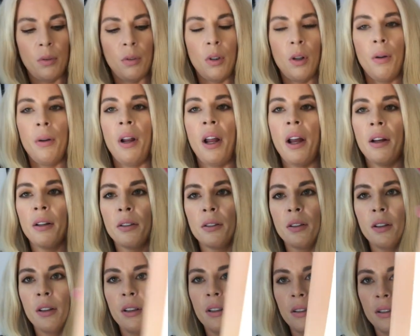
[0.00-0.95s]
Oh yeah,
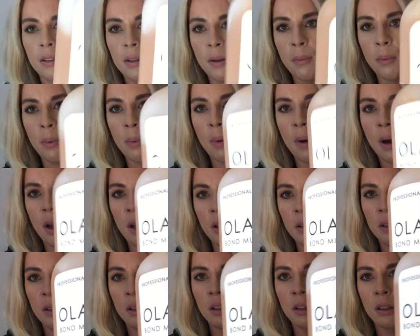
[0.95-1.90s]
so this is number
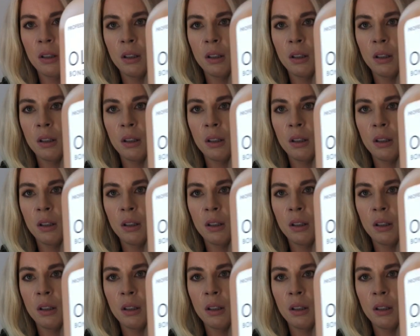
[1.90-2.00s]
1